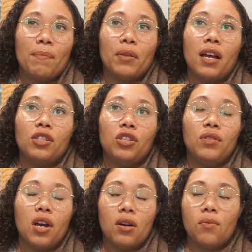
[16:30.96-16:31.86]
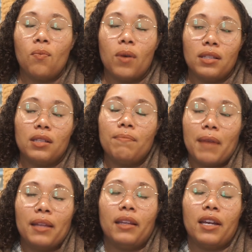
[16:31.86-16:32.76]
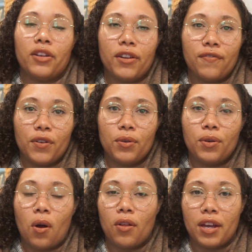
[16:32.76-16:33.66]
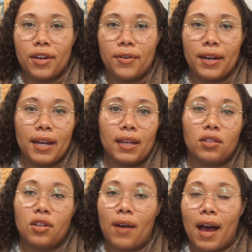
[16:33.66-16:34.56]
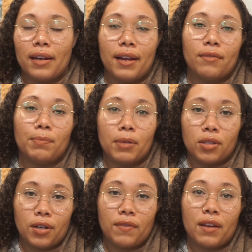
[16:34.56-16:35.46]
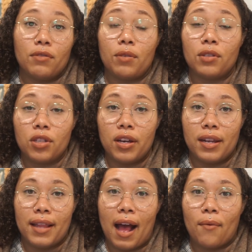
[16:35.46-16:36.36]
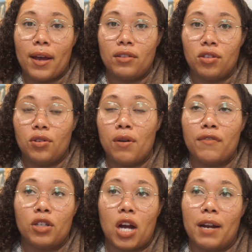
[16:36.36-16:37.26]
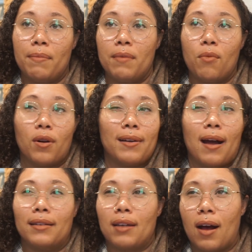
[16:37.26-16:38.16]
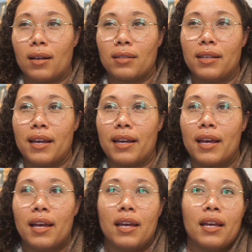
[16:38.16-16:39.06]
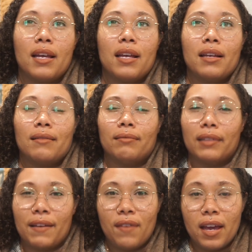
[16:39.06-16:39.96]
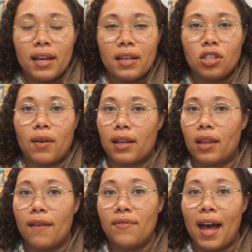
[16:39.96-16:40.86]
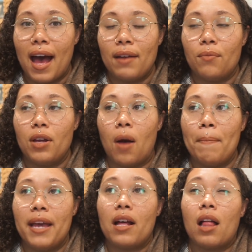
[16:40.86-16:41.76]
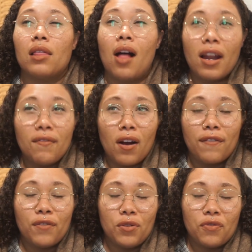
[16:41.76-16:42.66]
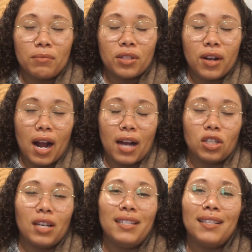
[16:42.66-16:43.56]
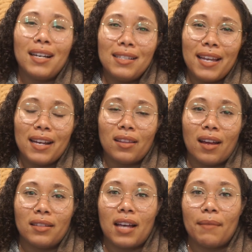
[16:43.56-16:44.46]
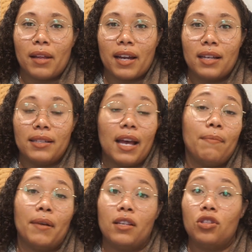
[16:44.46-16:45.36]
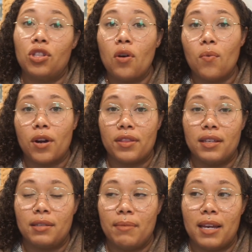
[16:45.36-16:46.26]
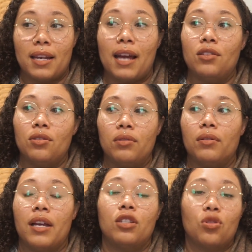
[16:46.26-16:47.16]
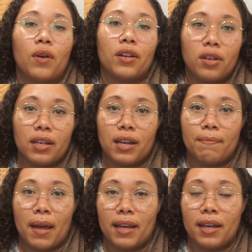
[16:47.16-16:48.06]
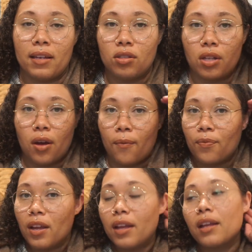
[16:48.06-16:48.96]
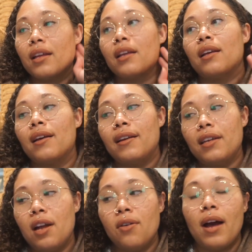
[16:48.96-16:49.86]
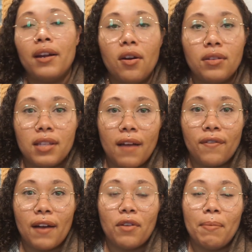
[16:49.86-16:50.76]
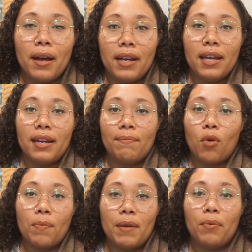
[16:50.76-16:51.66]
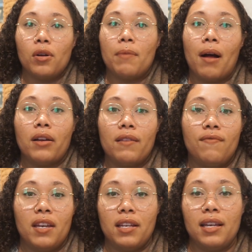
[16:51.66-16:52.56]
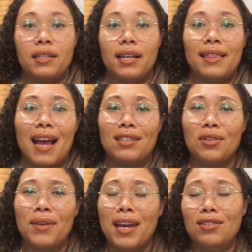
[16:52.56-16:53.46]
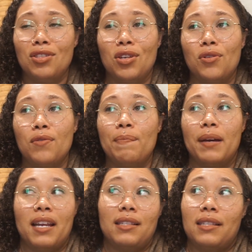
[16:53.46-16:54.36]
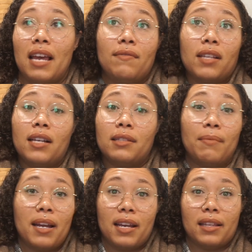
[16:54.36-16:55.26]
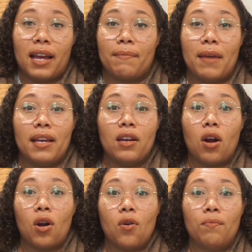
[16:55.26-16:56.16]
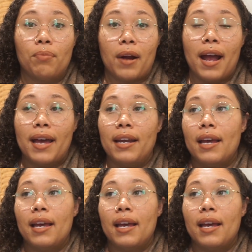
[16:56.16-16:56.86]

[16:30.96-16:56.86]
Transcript: plus you know what's mainly in your food, all the ingredients, no additives, preservatives, so it's good in that way too if you're trying to be more non-toxic living. So I love that. We make a lot of our food from scratch. It does take a lot of time, like I said, but it's so worth it to me, and I do enjoy cooking and baking. So, I know it's not for everybody, and more people are about convenience, and that's okay too, but it saves us money. Like making our own bread,